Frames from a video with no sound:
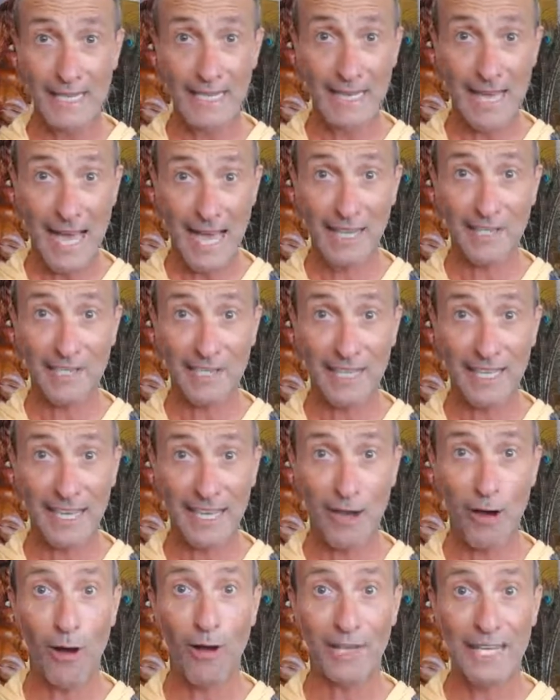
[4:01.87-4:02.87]
And actually
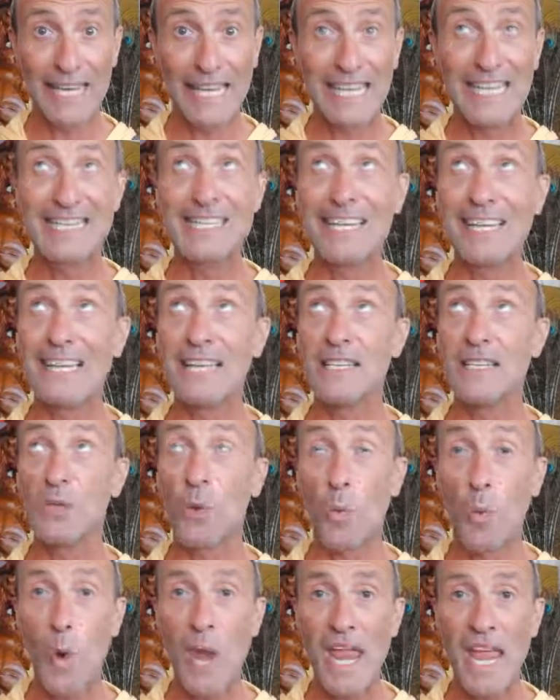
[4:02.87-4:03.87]
all it is the
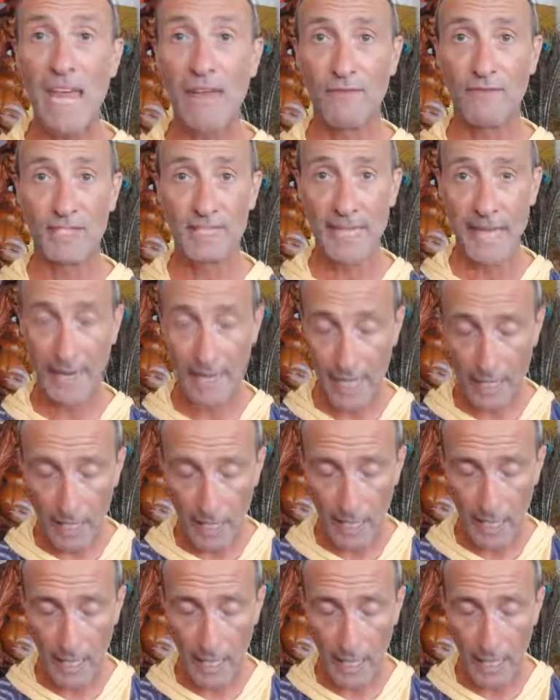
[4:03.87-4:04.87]
waves that are
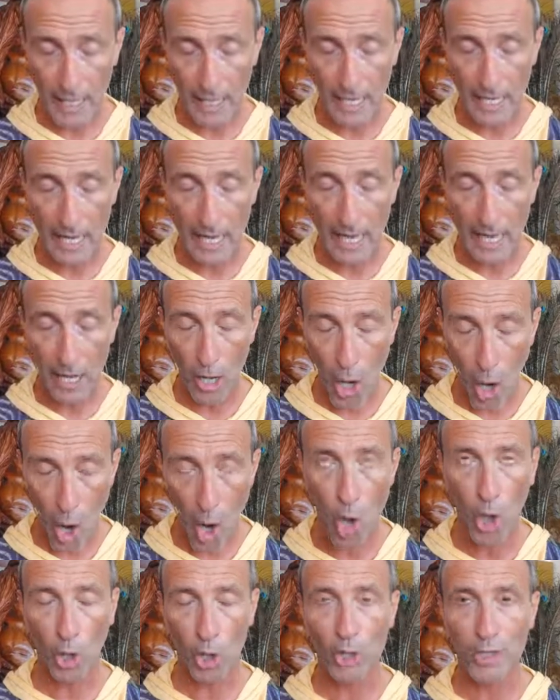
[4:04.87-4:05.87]

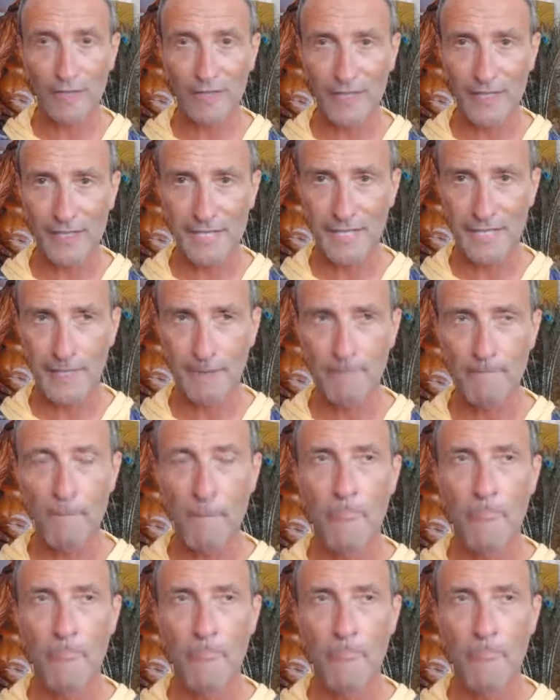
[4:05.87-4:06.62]
all over us.